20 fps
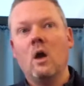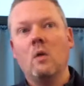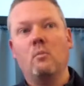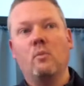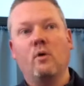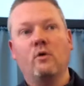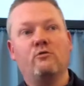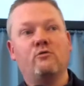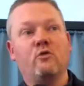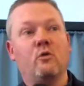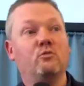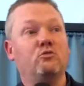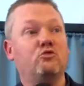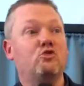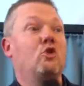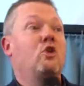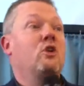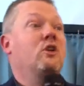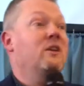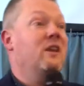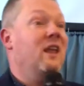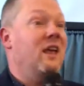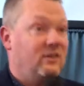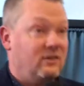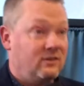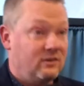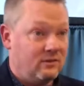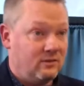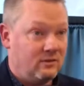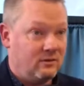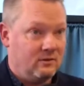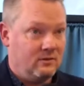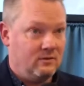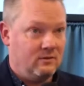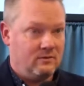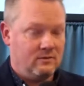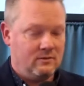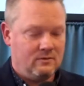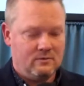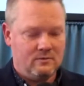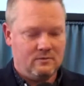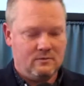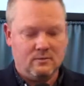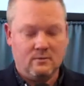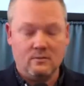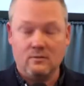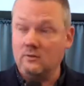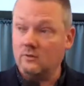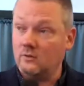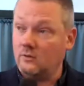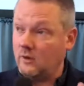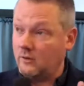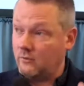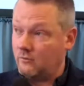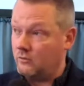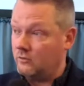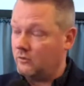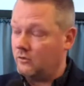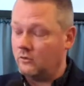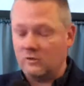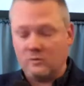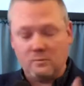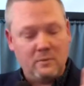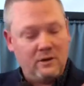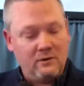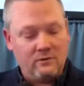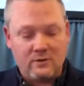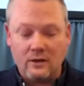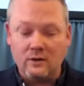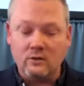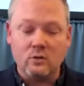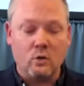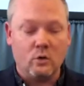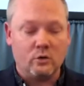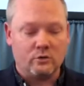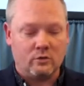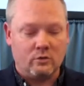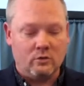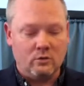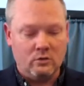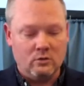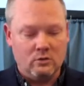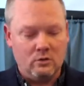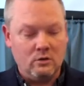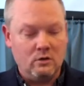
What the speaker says: but from drunkenness. It's different. It doesn't mean teetotal,